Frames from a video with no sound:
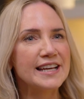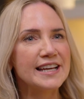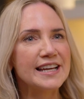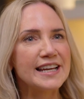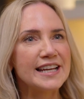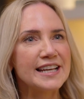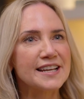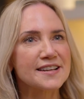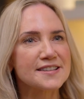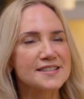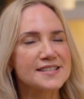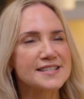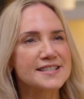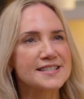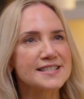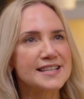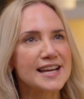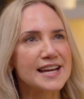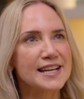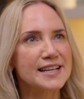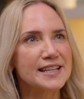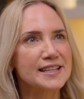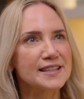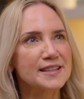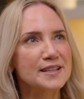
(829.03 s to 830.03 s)
in
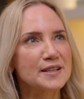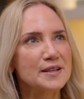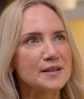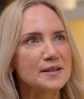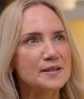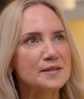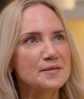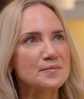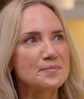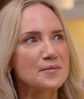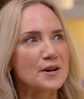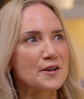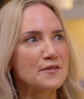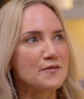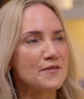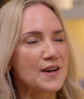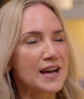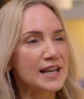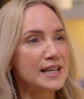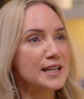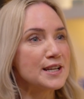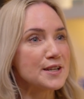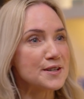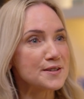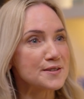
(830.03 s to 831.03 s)
understanding that my
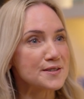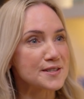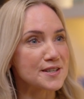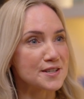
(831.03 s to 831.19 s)
values